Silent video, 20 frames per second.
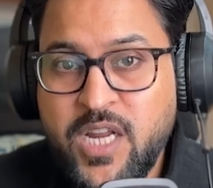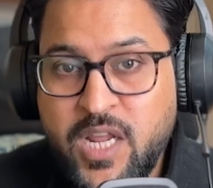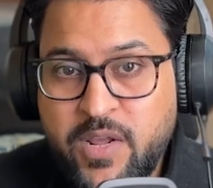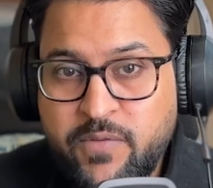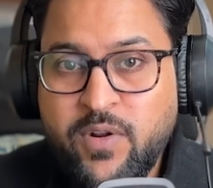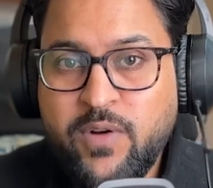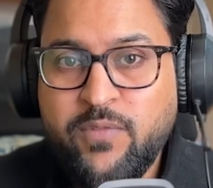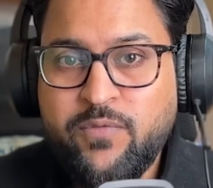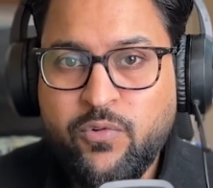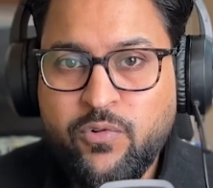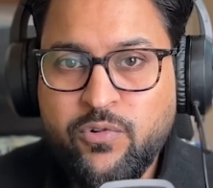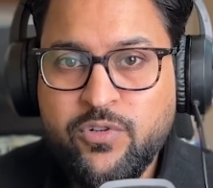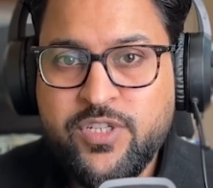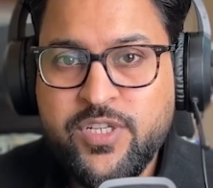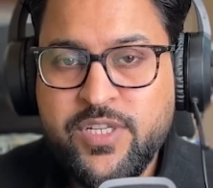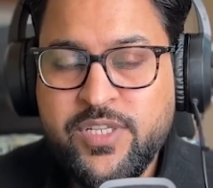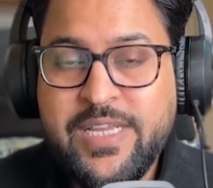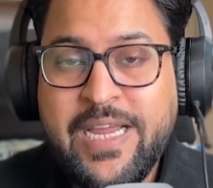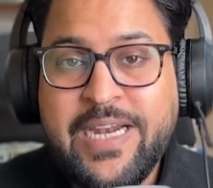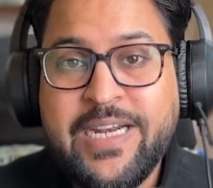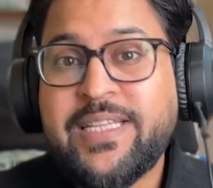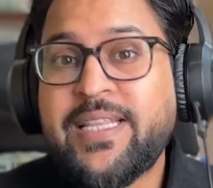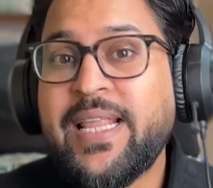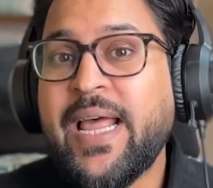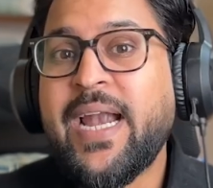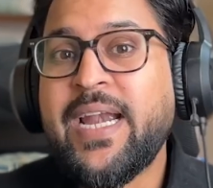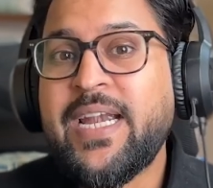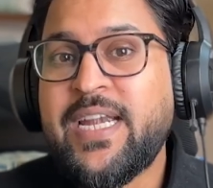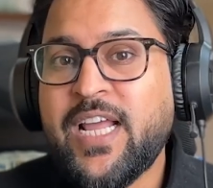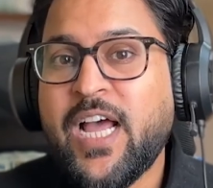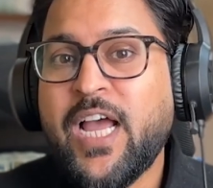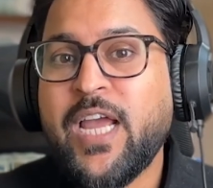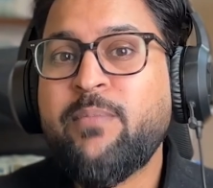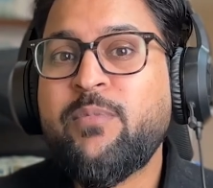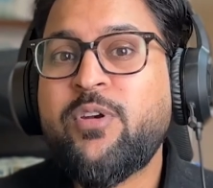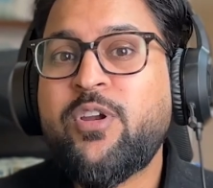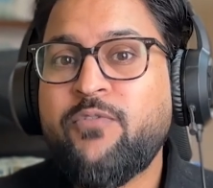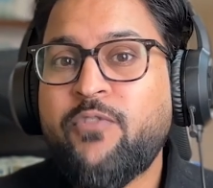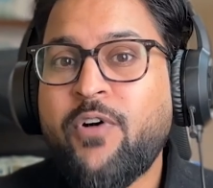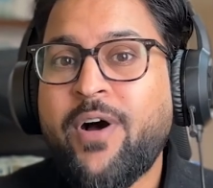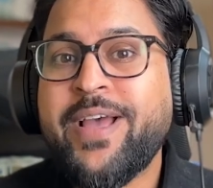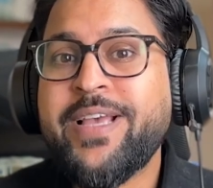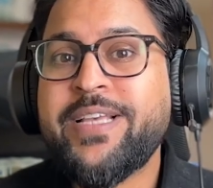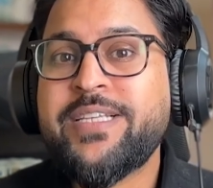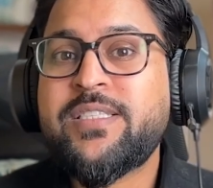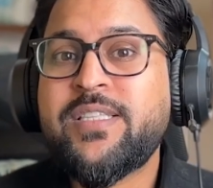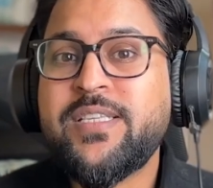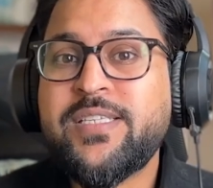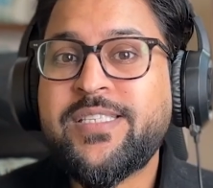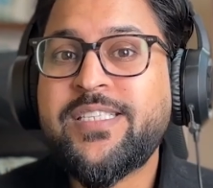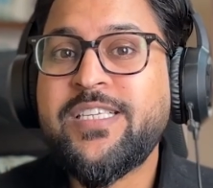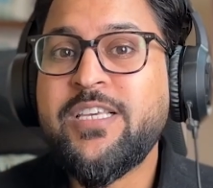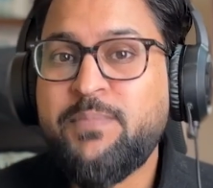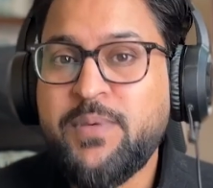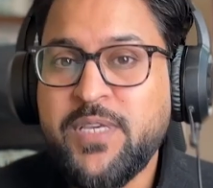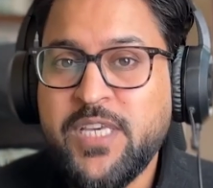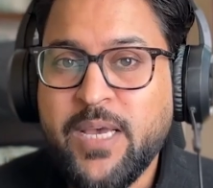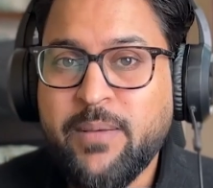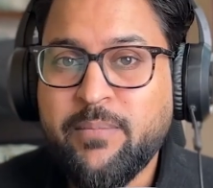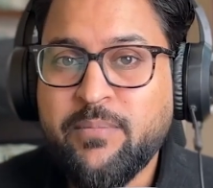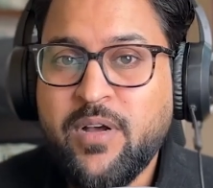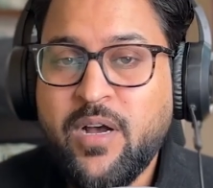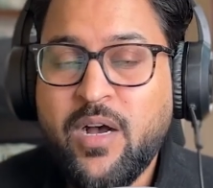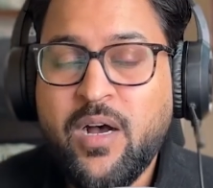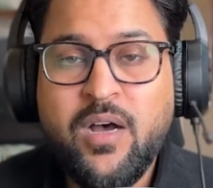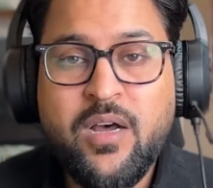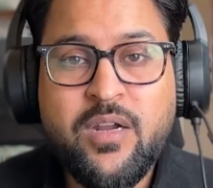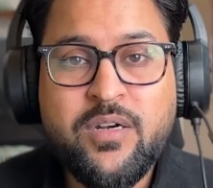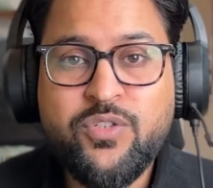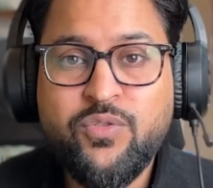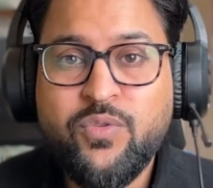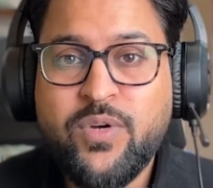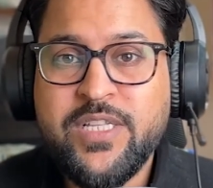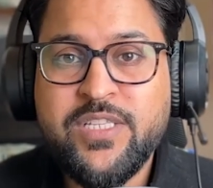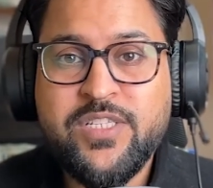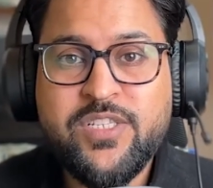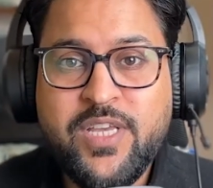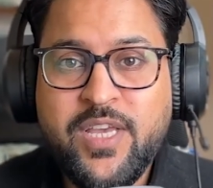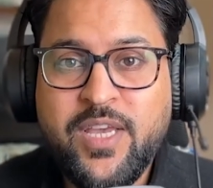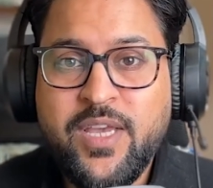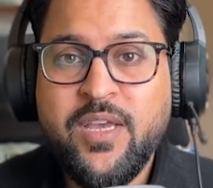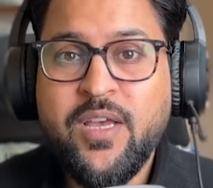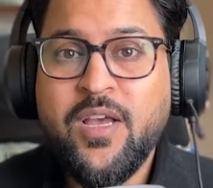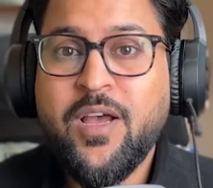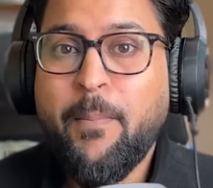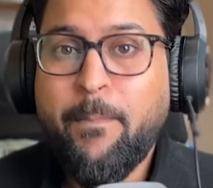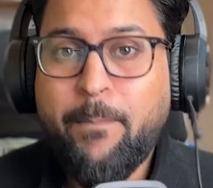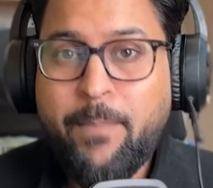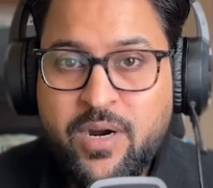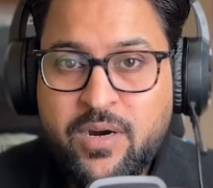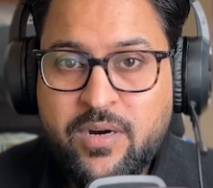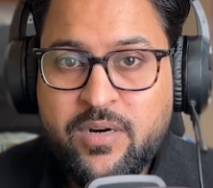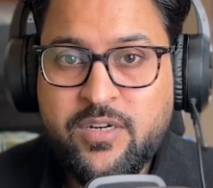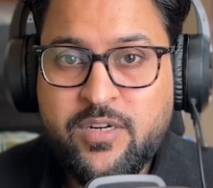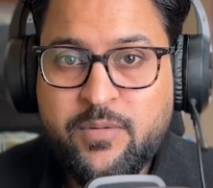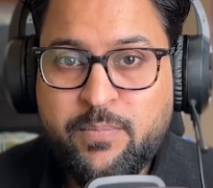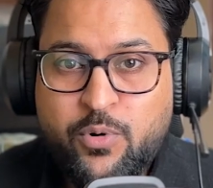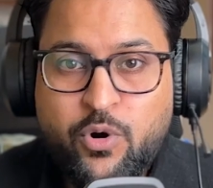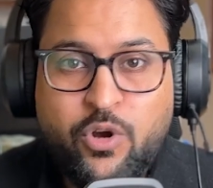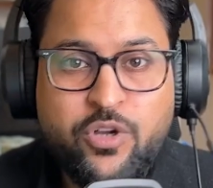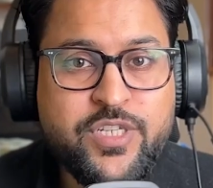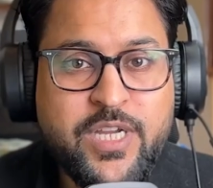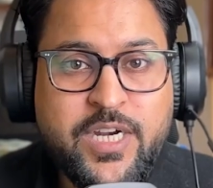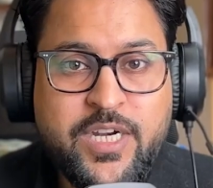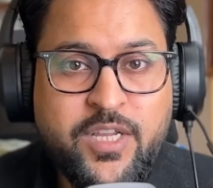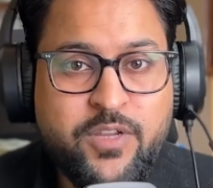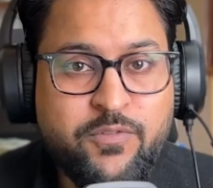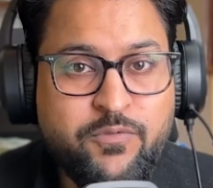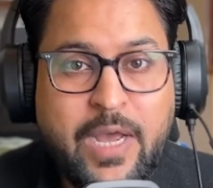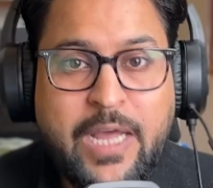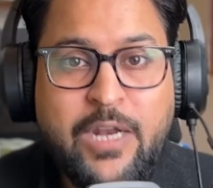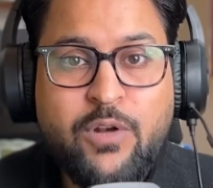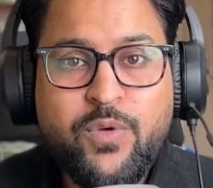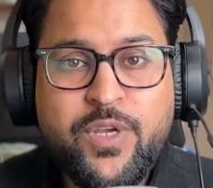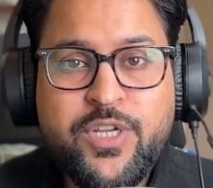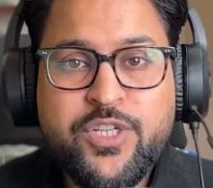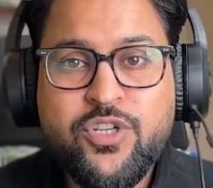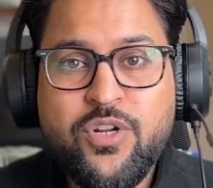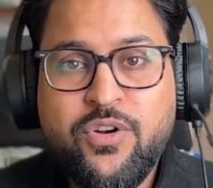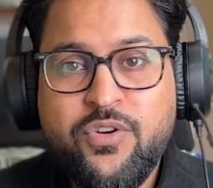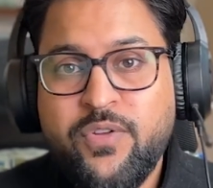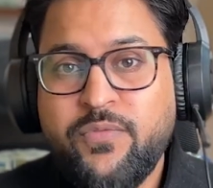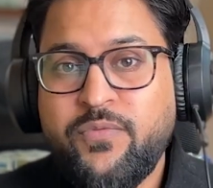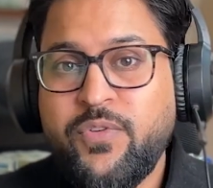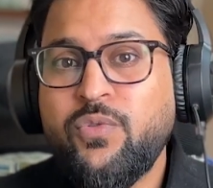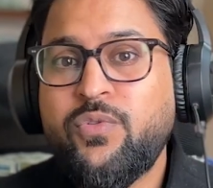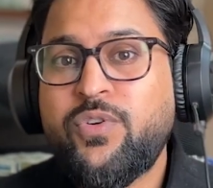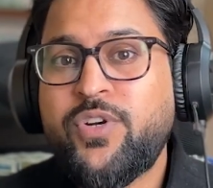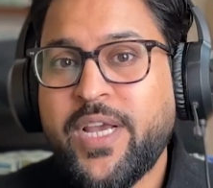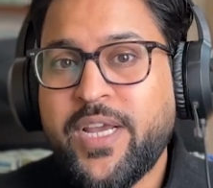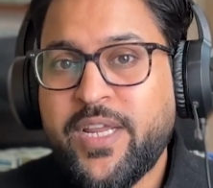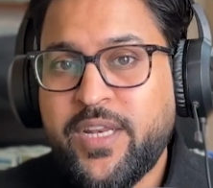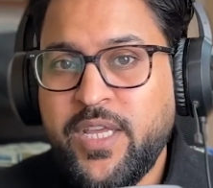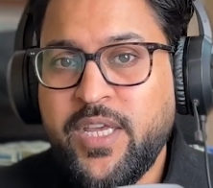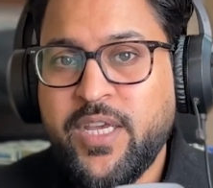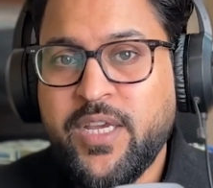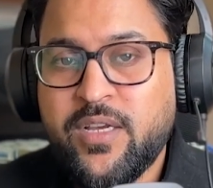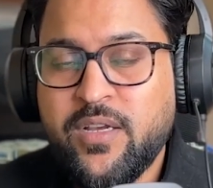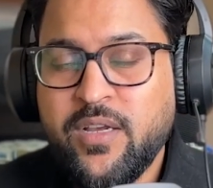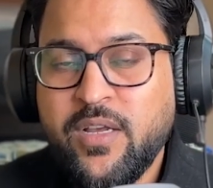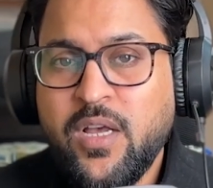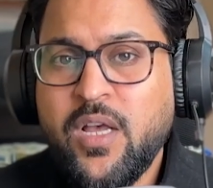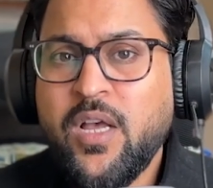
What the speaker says: naval forces at that time devised the CPM, or you can say PERT, project evaluation review technique.